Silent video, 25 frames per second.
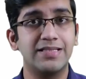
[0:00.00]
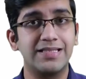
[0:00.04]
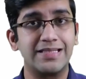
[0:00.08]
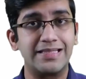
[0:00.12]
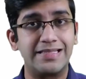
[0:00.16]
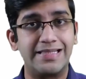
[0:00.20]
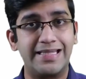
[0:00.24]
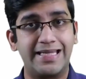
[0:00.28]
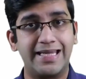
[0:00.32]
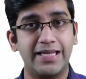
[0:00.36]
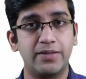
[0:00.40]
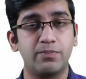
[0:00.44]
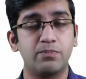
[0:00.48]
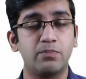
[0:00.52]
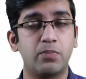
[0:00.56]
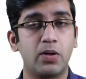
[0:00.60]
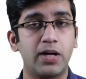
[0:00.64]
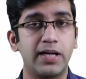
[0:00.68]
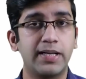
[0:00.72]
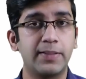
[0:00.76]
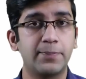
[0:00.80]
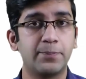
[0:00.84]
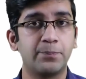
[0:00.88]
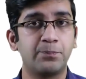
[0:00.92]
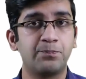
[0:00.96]
second
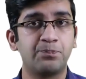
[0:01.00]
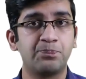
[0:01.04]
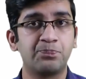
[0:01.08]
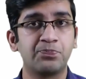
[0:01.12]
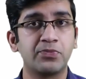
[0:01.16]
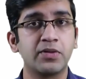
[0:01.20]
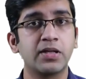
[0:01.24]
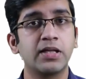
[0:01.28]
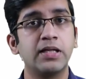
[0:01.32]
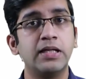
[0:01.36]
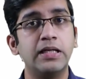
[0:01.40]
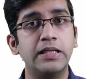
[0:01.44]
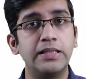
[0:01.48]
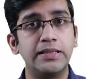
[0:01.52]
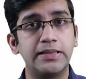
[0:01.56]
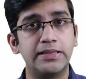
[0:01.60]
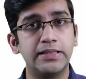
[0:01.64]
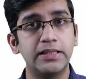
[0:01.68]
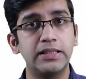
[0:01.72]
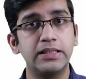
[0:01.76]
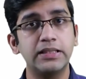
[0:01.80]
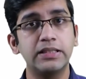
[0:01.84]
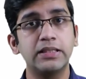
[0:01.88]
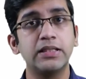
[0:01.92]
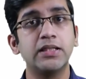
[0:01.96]
part.
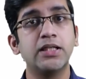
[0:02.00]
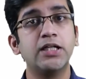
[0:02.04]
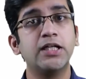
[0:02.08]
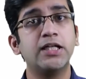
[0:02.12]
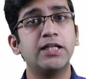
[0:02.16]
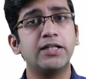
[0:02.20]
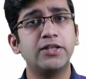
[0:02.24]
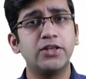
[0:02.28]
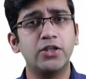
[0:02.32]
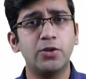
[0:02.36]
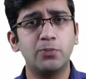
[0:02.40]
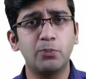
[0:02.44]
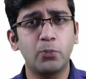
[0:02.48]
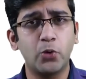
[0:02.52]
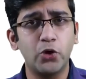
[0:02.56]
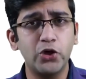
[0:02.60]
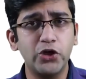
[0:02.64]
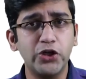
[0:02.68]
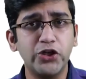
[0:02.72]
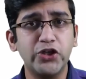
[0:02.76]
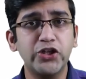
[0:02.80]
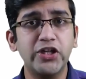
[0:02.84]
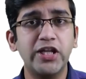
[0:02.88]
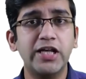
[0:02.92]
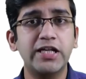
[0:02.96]
Third, the
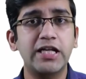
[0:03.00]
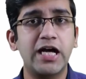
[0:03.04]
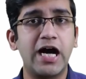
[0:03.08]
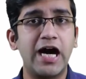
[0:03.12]
molecular